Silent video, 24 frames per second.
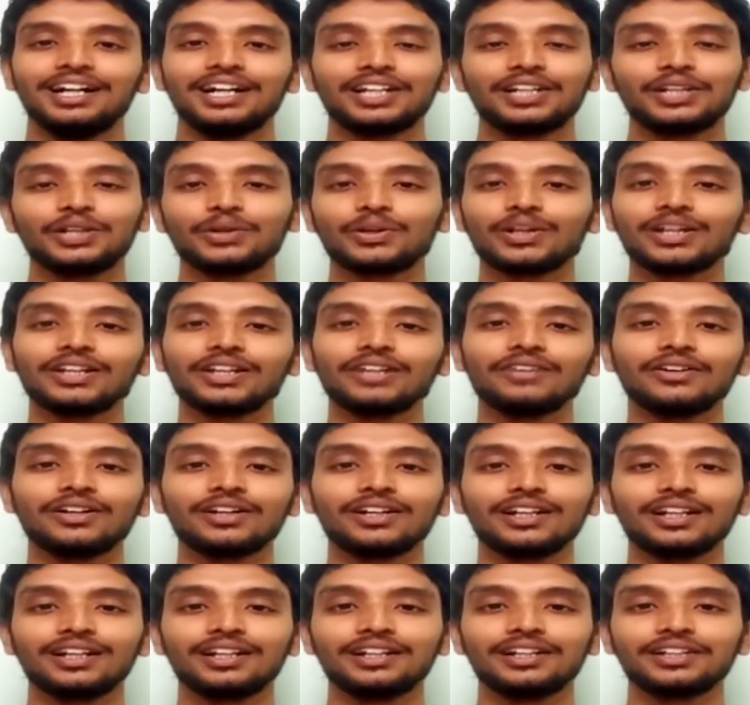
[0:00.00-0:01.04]
during your
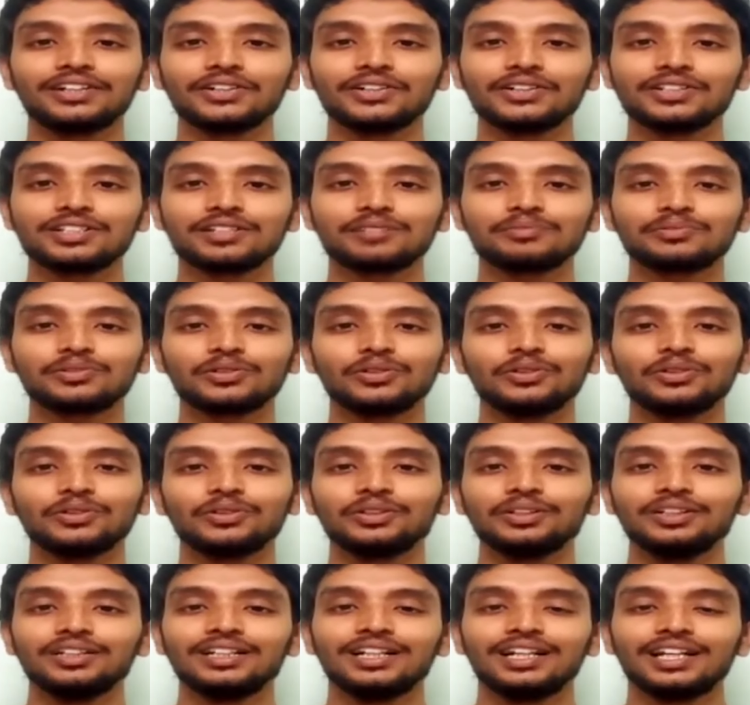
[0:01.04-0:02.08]
internship.
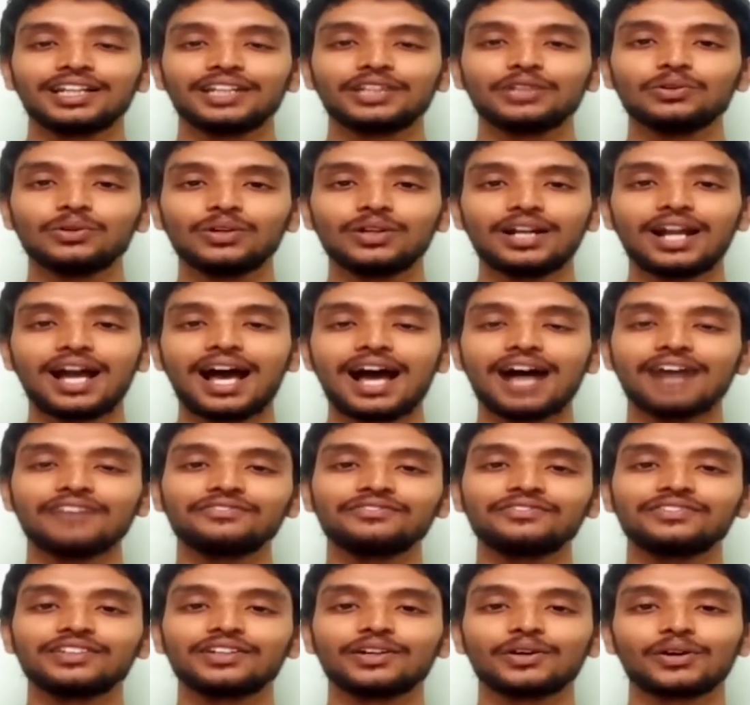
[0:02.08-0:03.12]
So you will
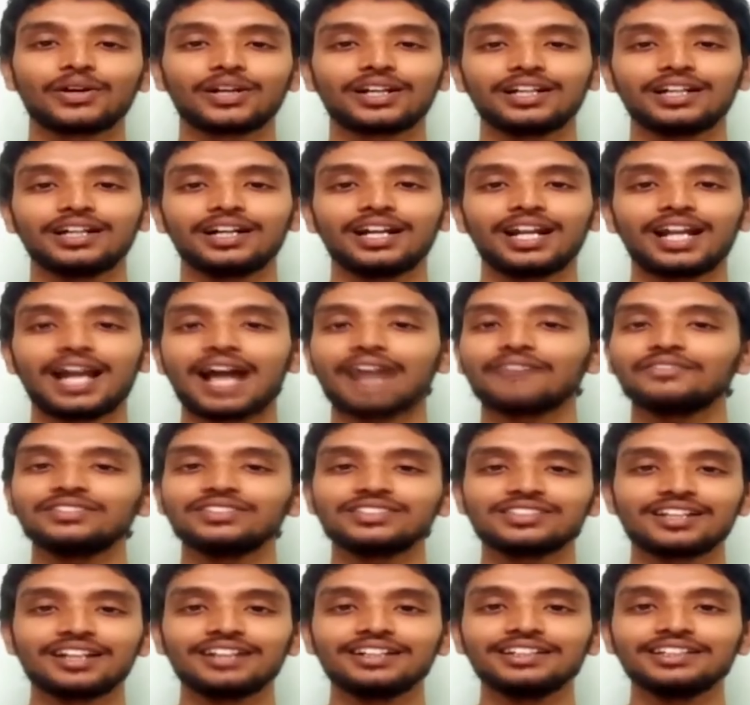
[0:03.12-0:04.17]
have your
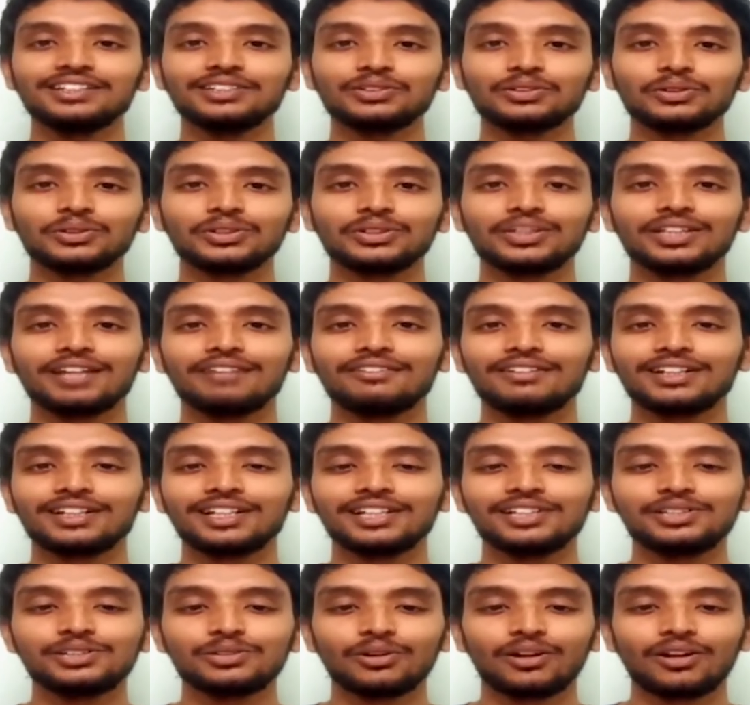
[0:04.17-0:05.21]
language training, so they will
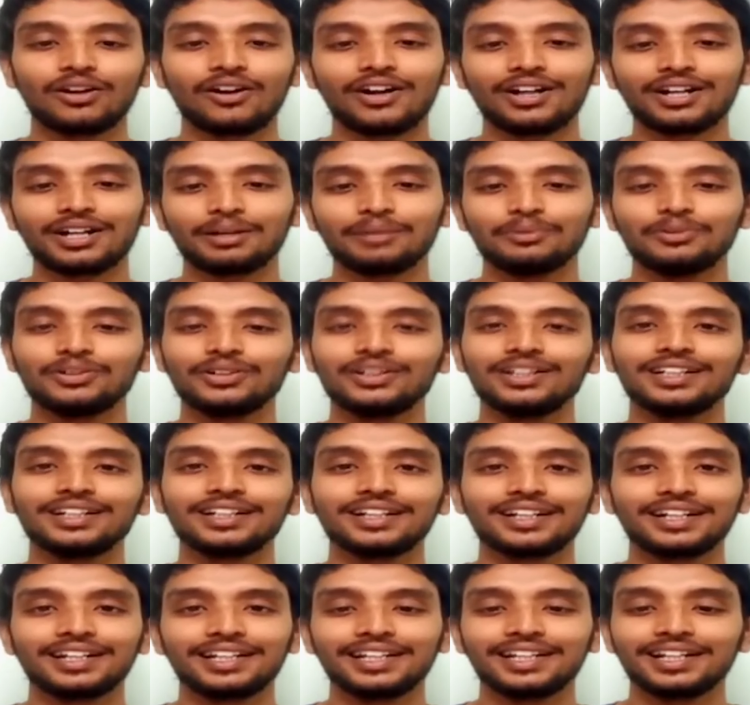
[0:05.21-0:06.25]
teach you a lot about
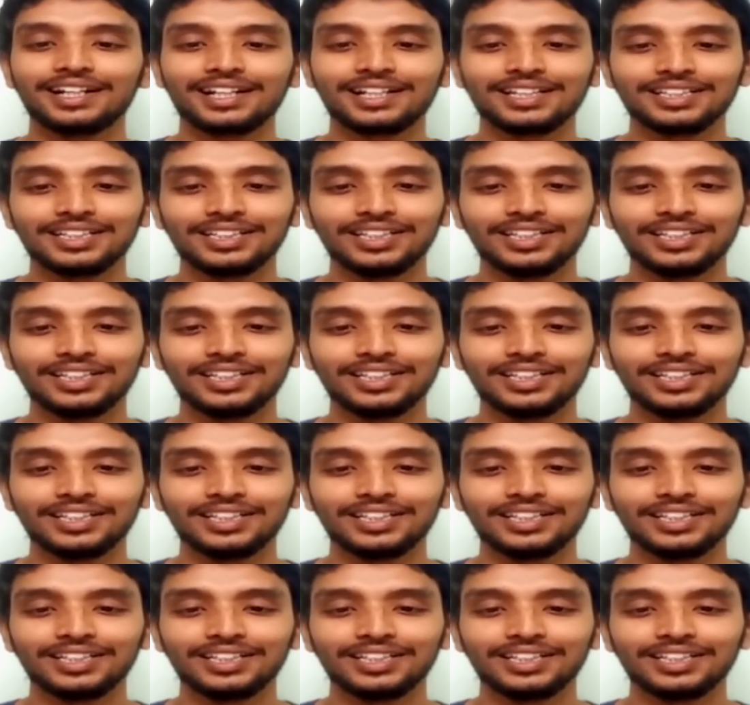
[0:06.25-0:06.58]
integrity and other